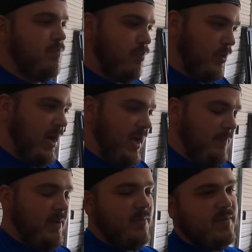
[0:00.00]

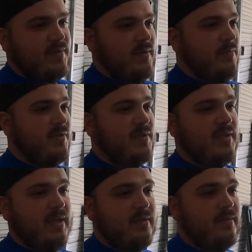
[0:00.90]
prep, it was just
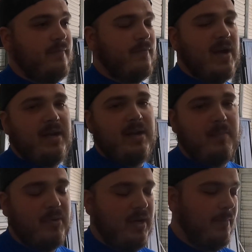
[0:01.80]
like Friday
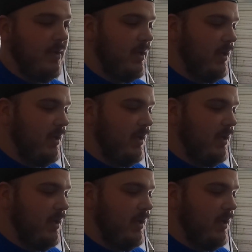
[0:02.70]
night prep.